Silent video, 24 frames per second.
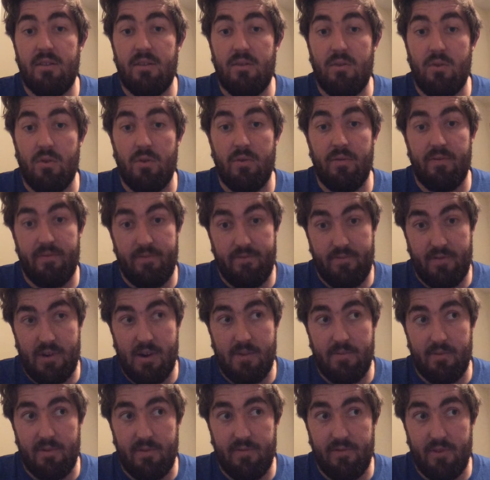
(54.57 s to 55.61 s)
or
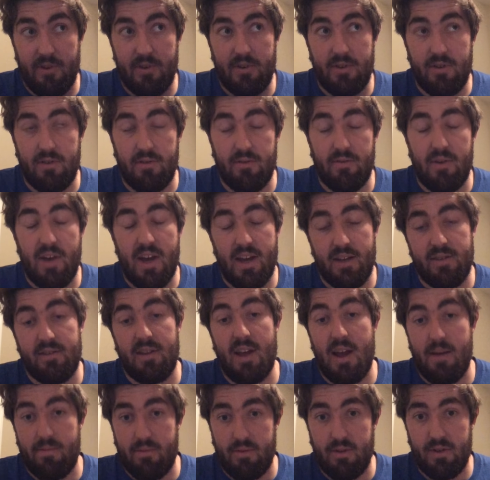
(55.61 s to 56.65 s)
commonly referred to as
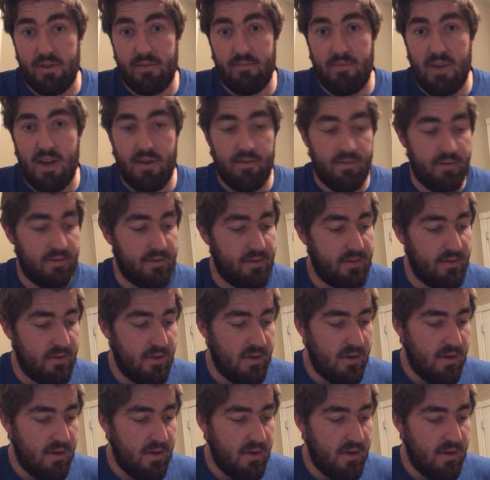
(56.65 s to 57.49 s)
the Appalachian Mountains.